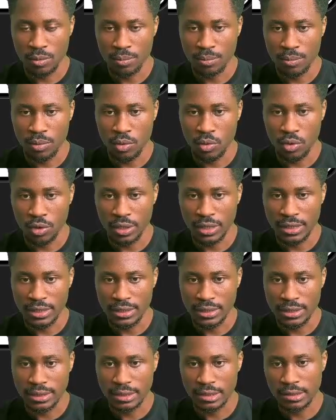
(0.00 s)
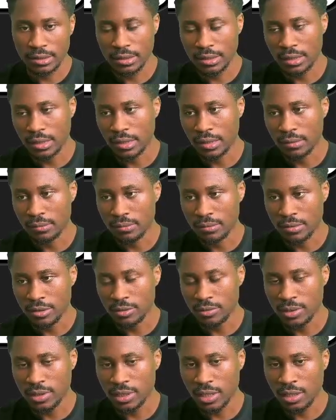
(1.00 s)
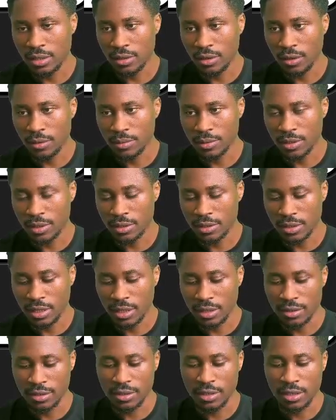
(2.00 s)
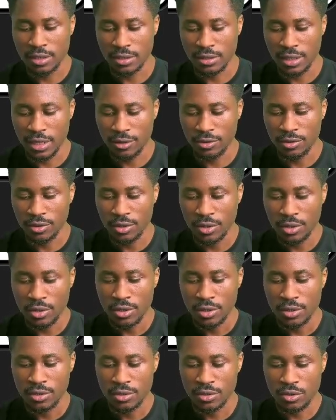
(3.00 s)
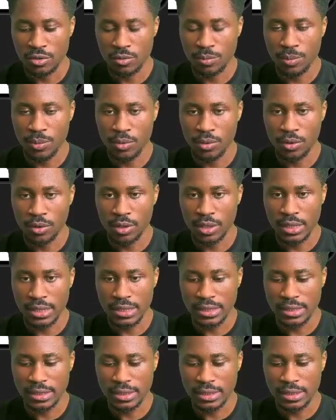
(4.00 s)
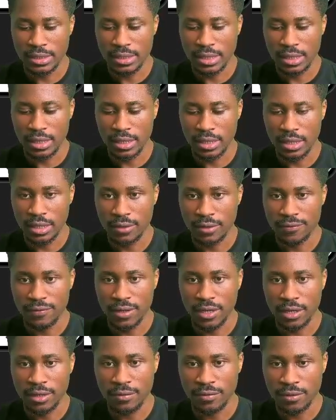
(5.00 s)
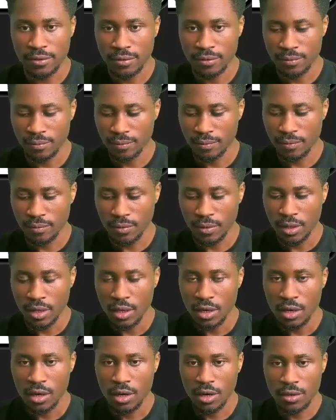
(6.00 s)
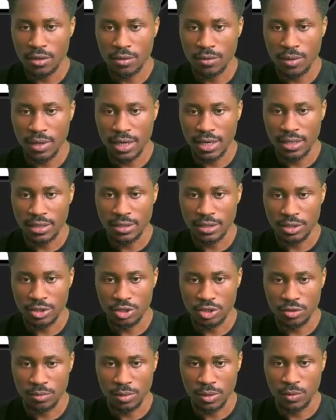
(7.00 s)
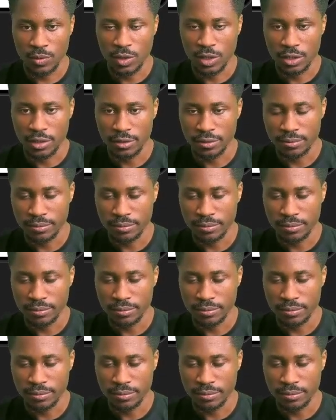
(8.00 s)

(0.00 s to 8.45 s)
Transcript: Should we scale it up, scale it down? Let's scale it down. 0.5. Otherwise, it should be 1.